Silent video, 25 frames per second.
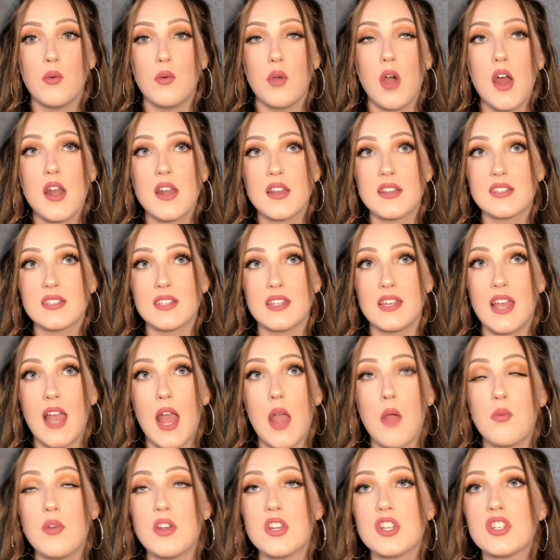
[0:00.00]
honestly,
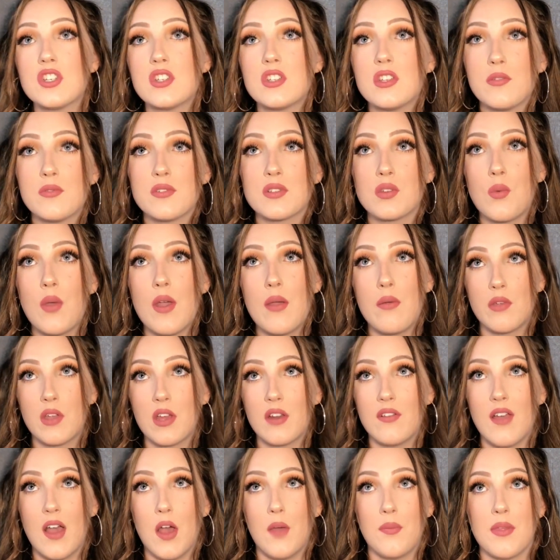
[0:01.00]
I wish there was a way we could
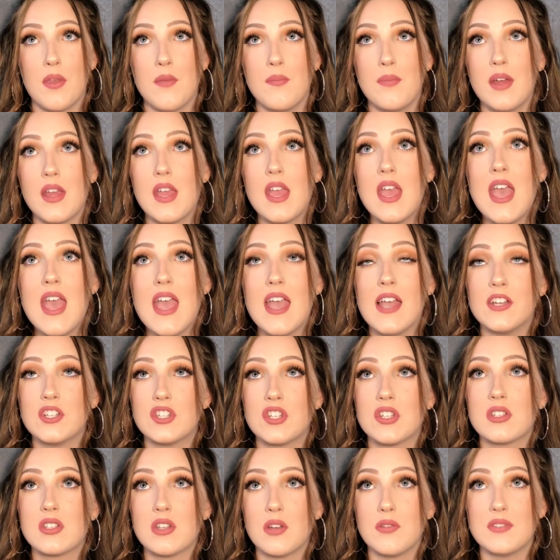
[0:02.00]
have helped them, but it's
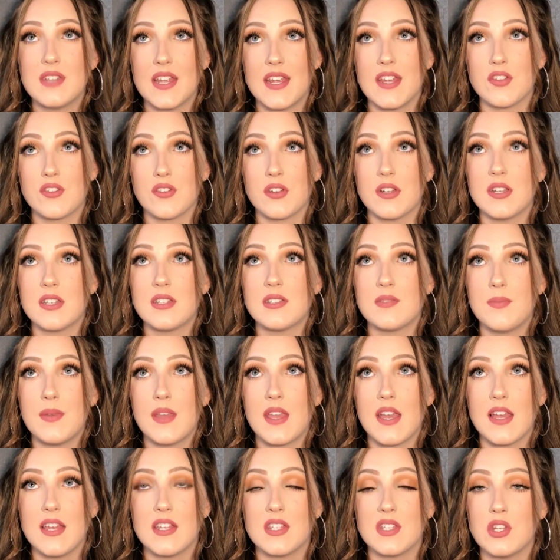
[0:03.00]
just so dangerous
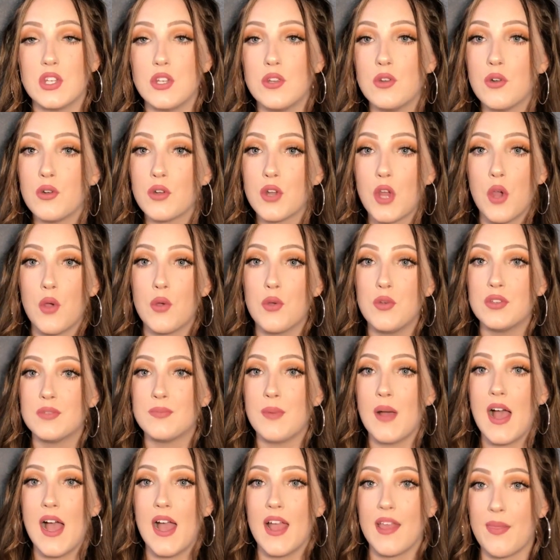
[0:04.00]
because you don't know who's
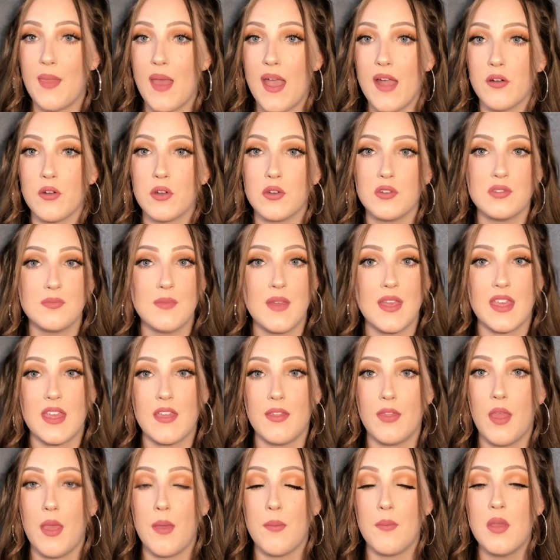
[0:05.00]
behind that or who's
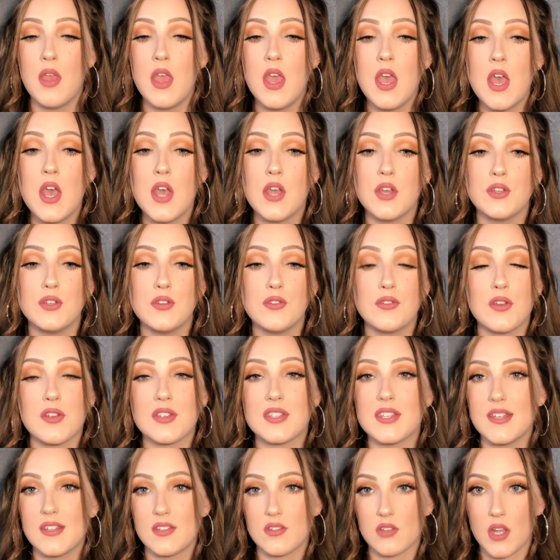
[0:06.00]
making them do those
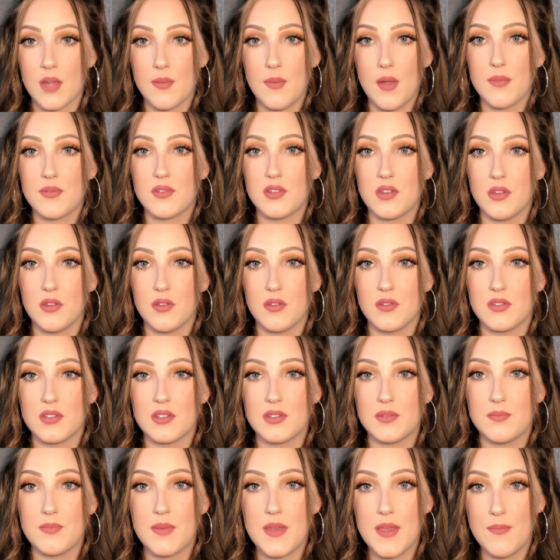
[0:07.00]
things or come up to
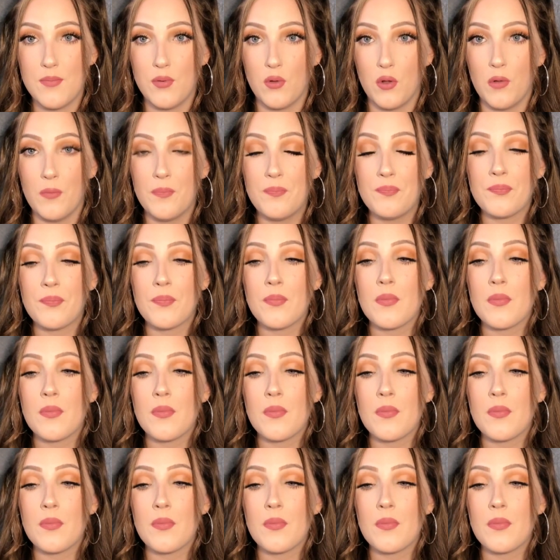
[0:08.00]
those people.